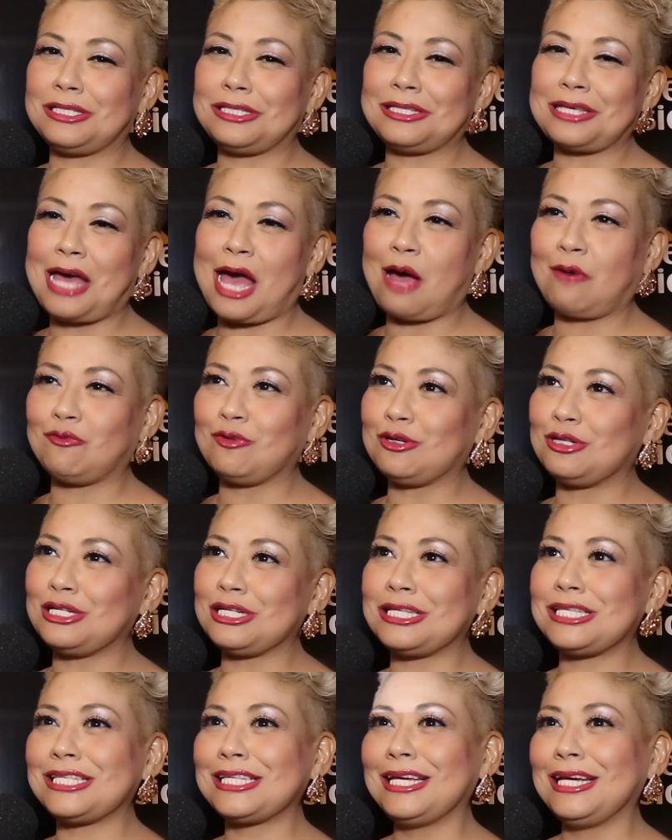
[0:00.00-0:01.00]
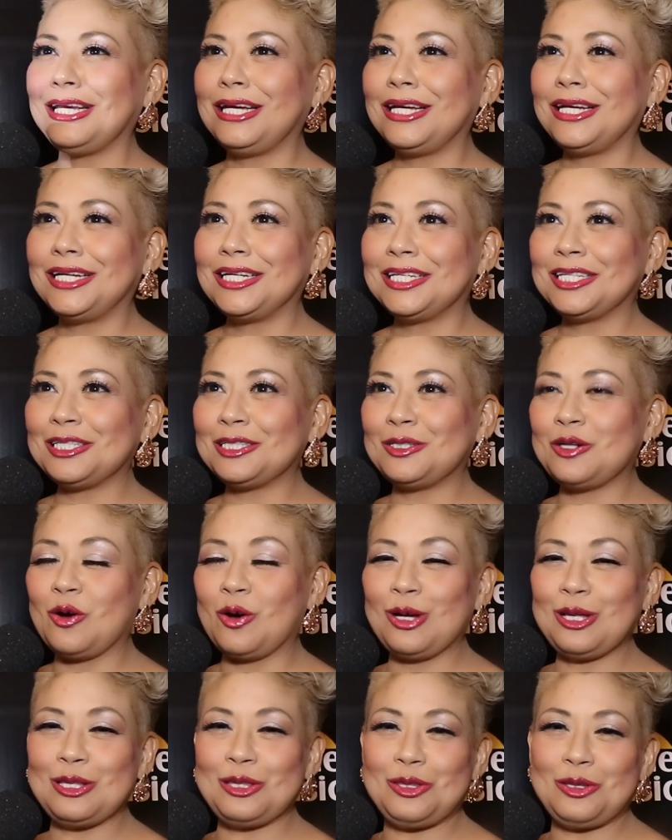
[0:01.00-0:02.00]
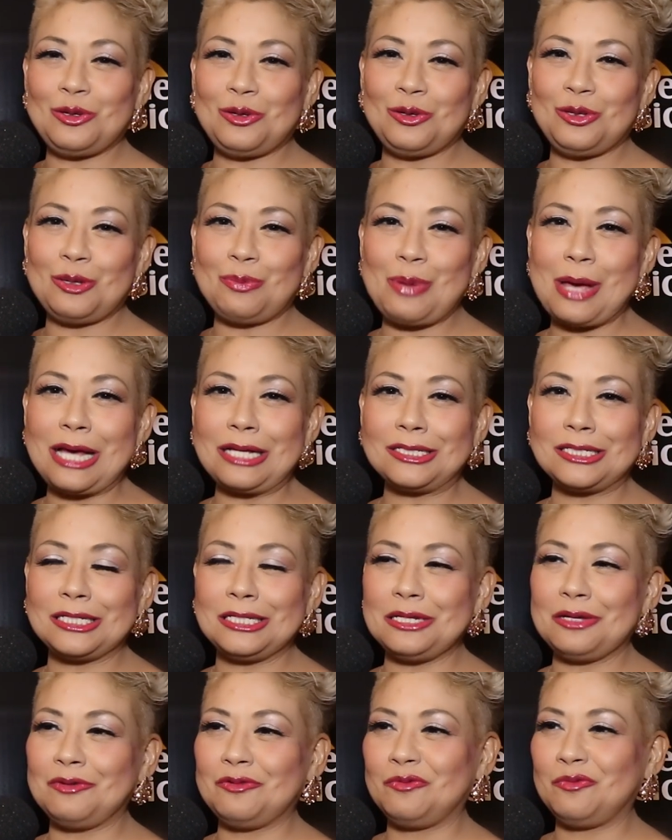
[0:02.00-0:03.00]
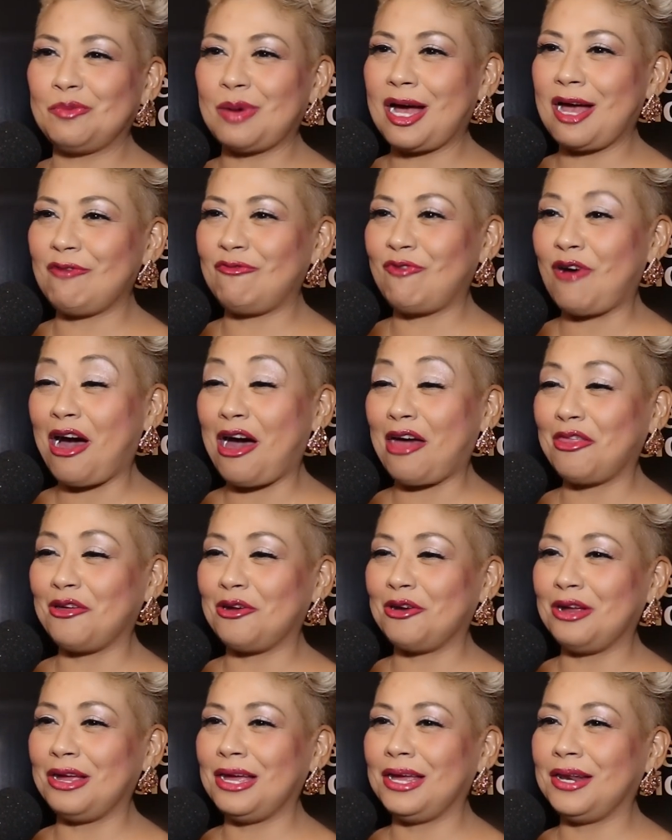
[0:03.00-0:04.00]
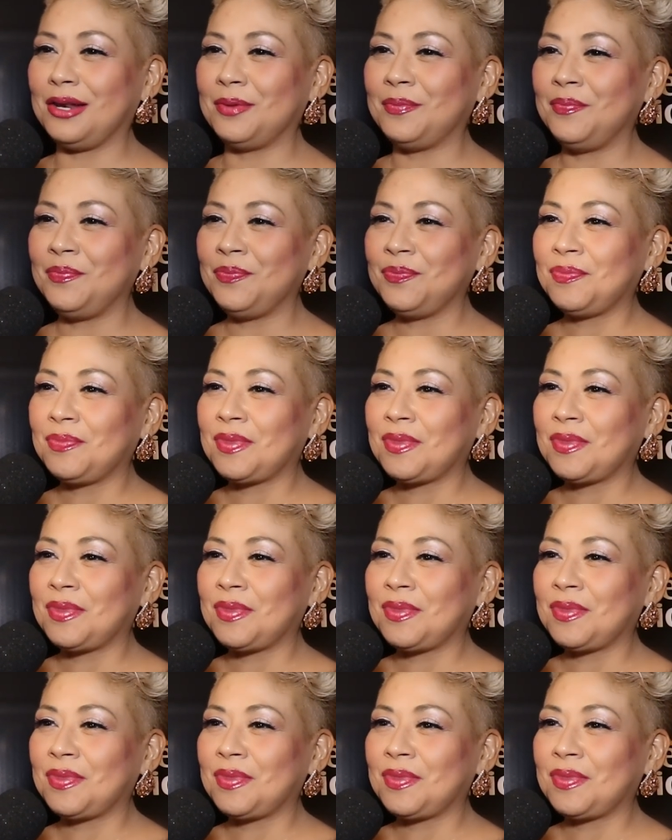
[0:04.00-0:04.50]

was after just going through the passing of my father and